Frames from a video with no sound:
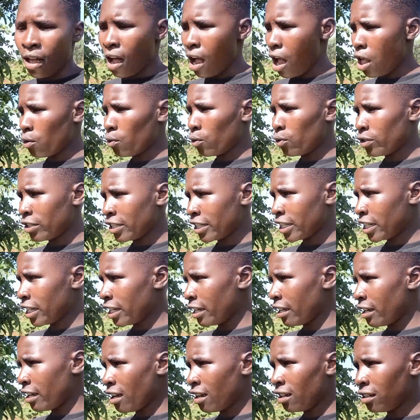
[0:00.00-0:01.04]
I was
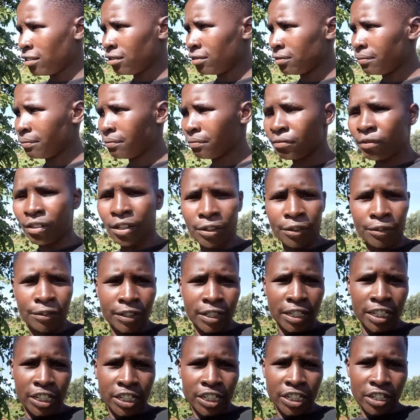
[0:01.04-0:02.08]
here
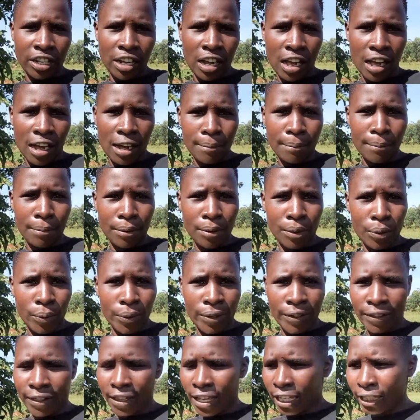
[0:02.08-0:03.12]
finishing up
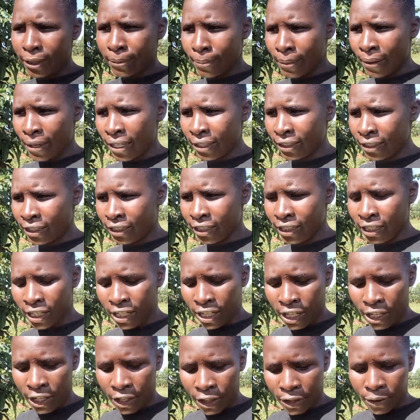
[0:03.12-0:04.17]
with that part.
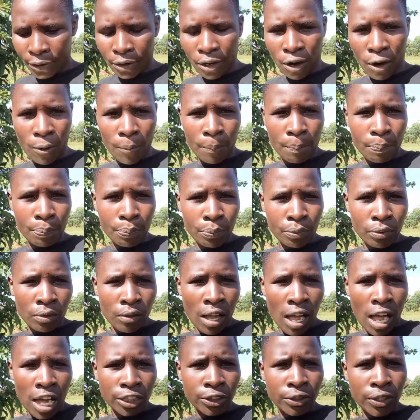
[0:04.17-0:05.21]
You know,
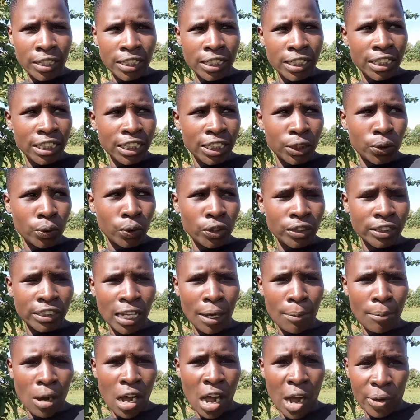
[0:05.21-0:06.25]
actually it was
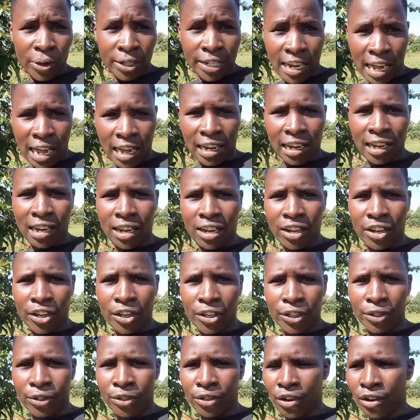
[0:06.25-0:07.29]
somehow dark,
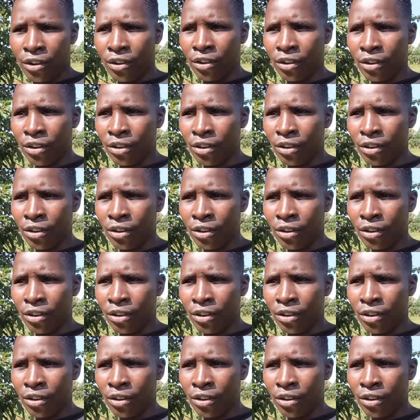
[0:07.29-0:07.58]
you know.